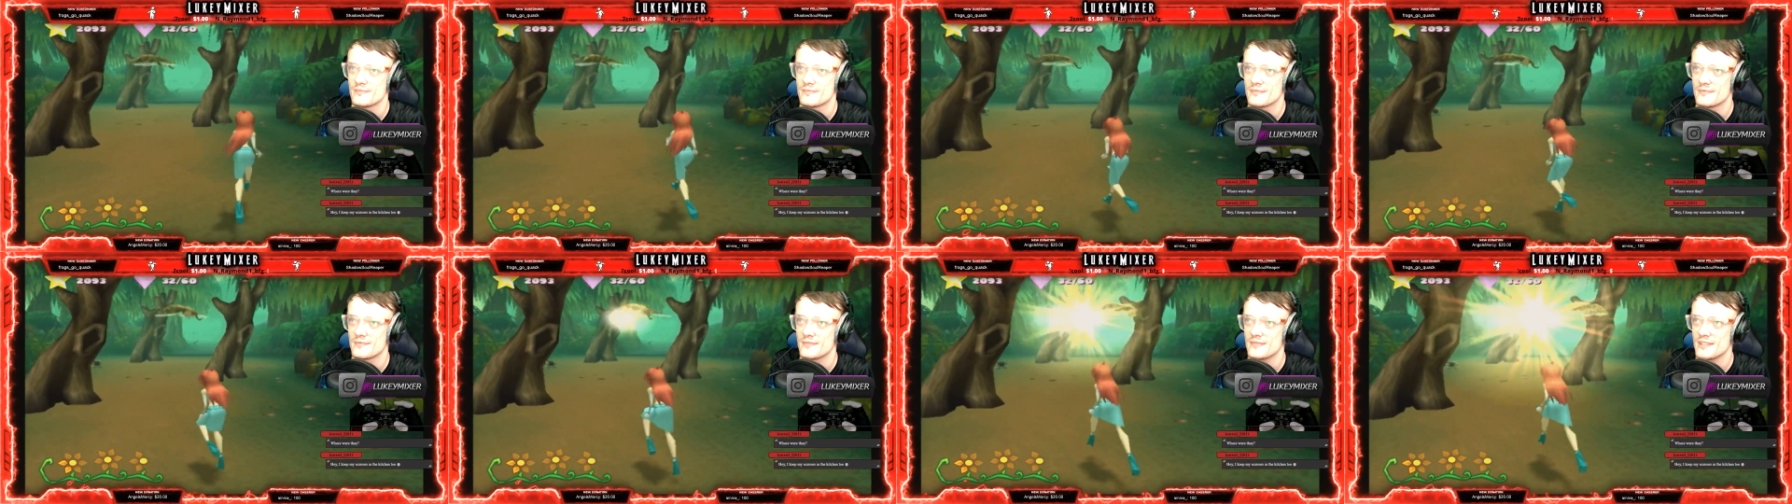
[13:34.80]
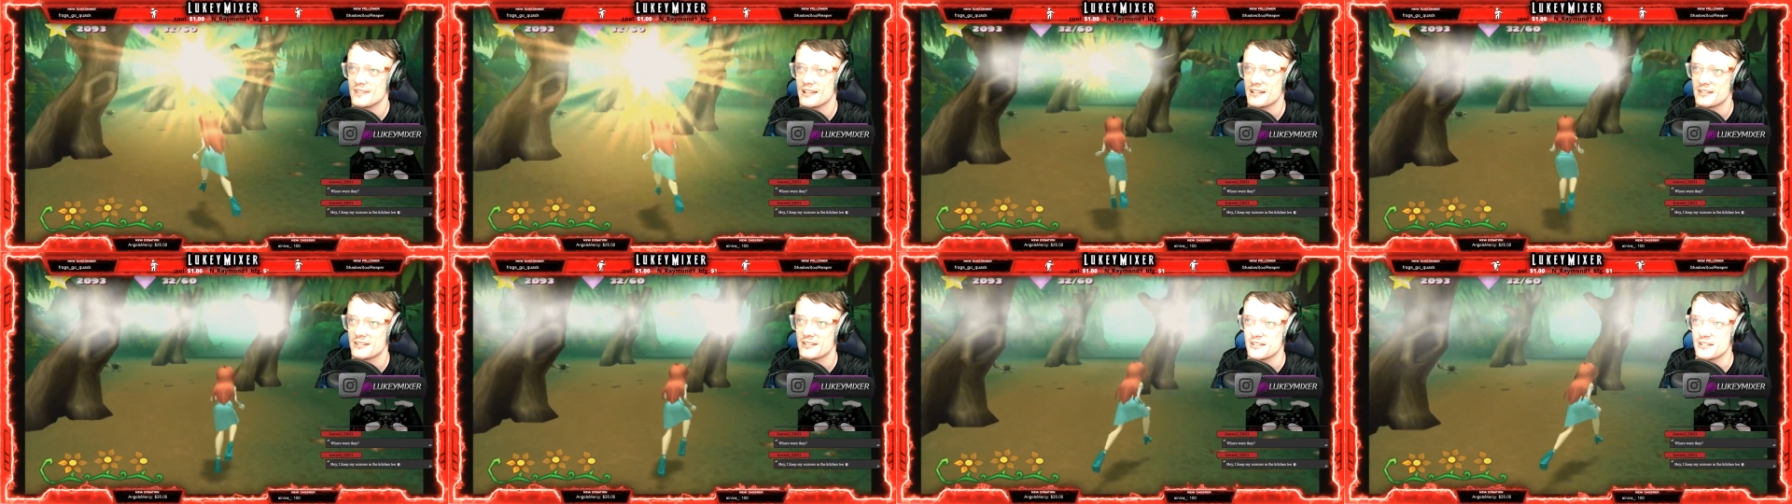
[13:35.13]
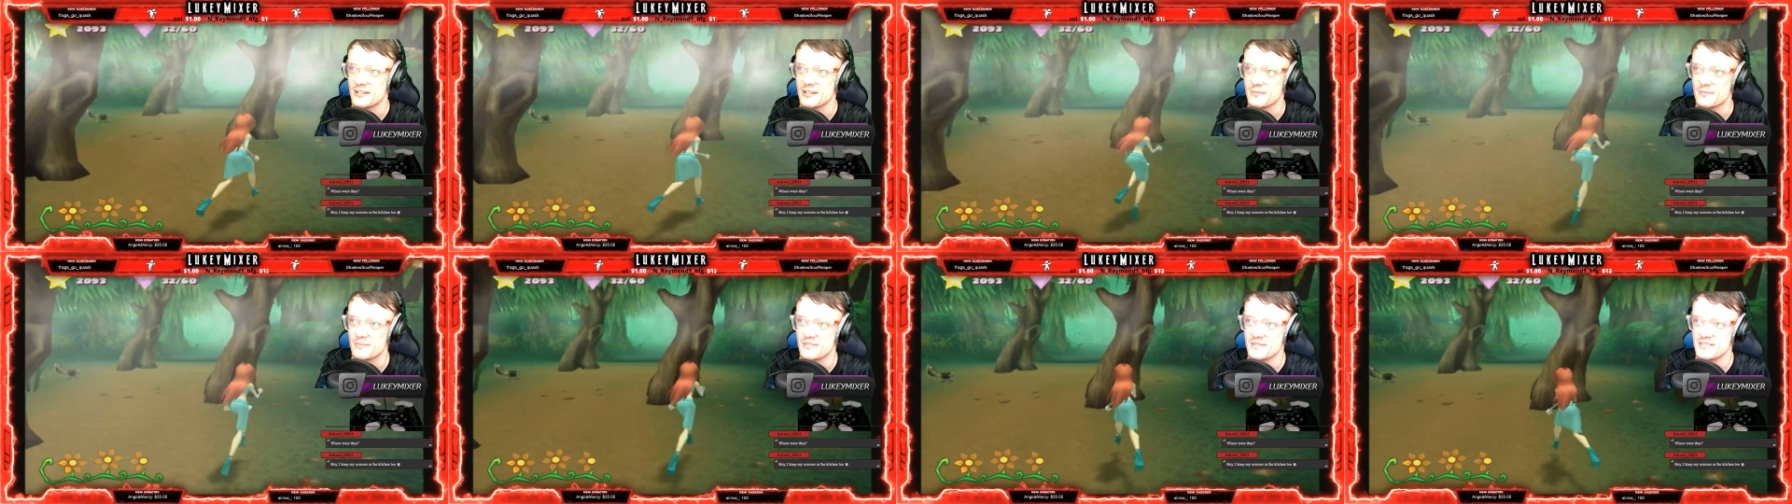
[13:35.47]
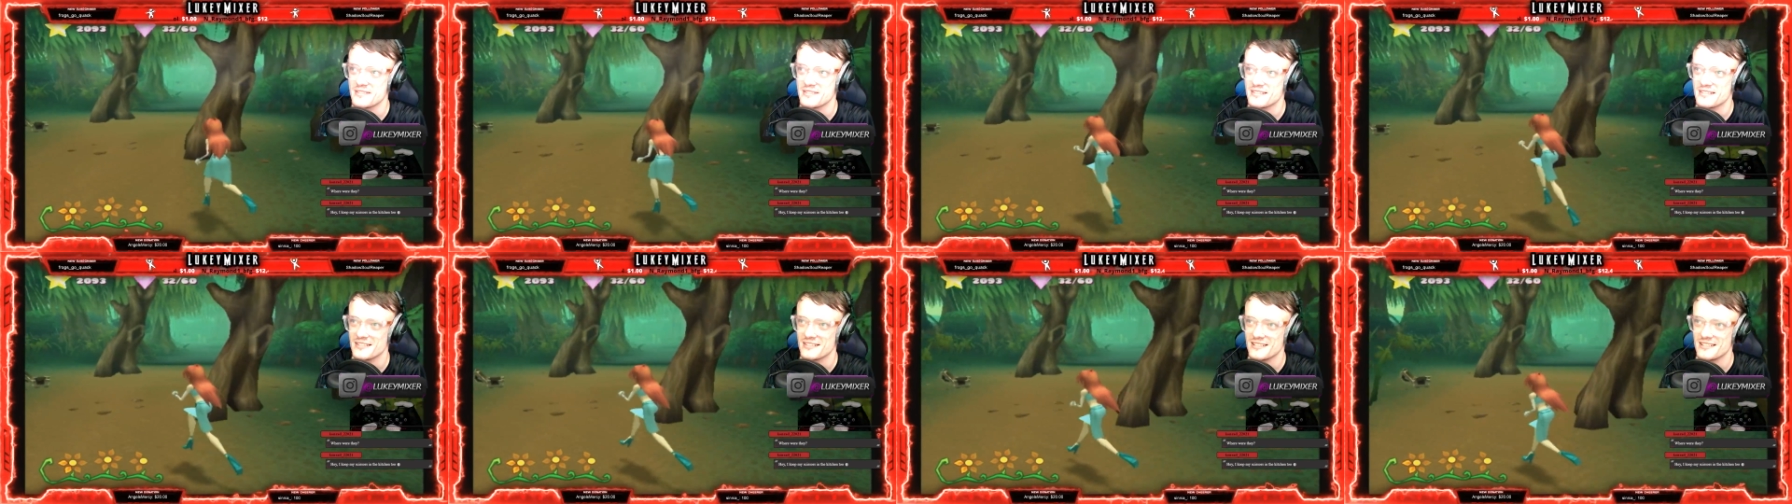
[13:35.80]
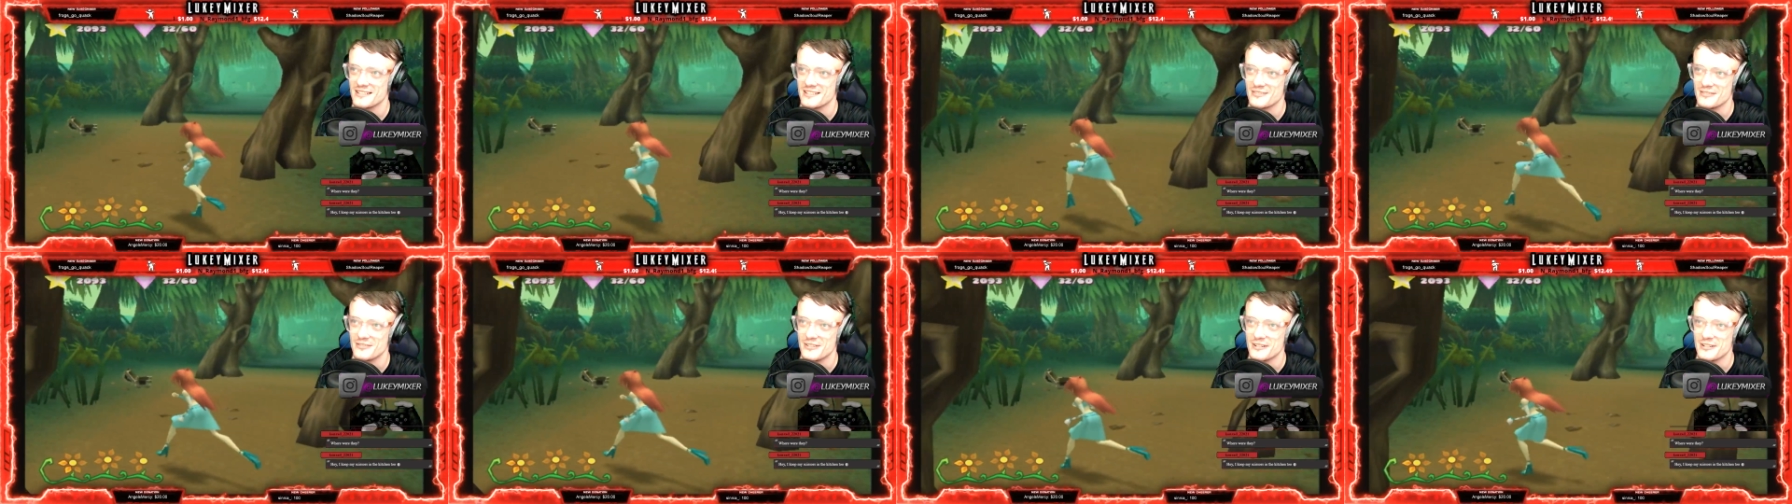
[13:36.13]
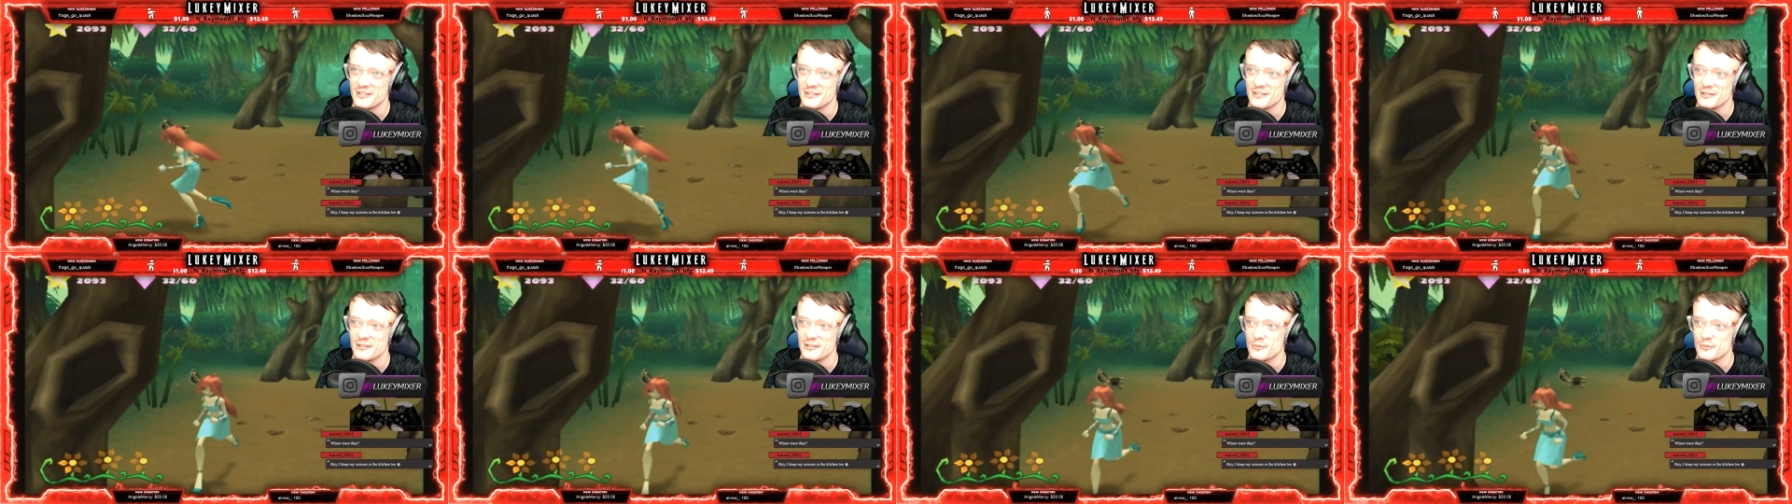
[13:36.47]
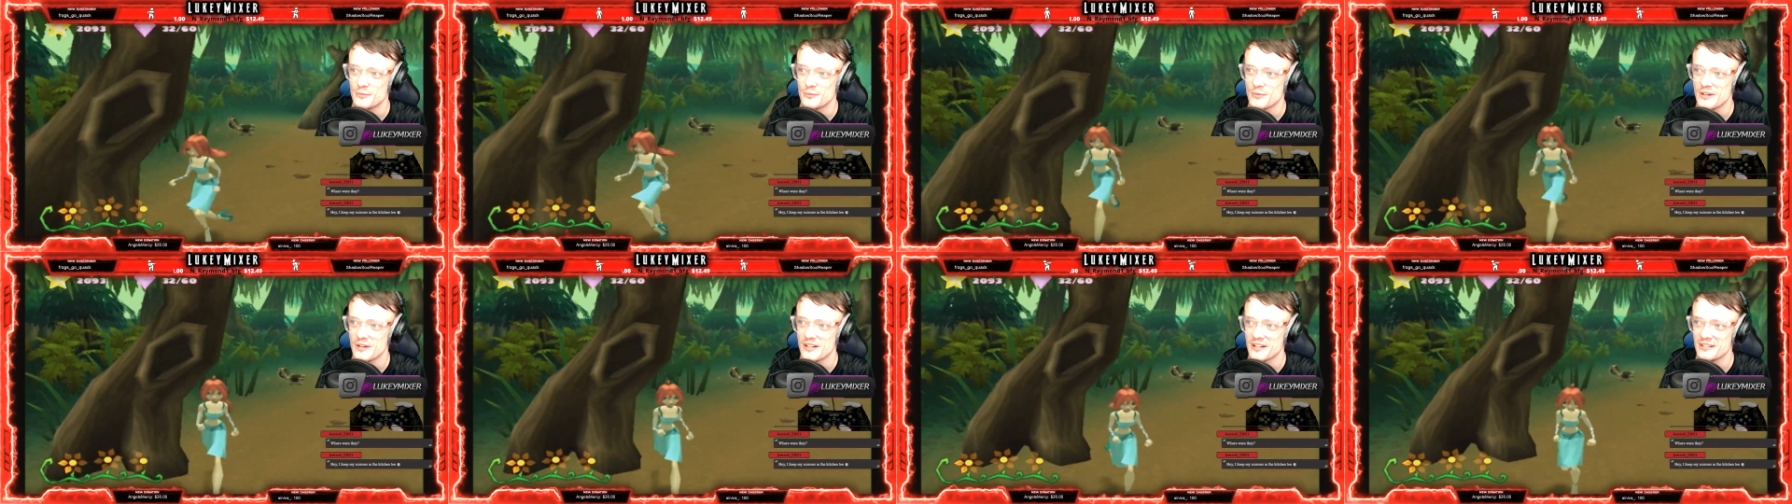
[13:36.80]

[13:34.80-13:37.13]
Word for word: Got your Daddy Biscuit. Finally got the winner.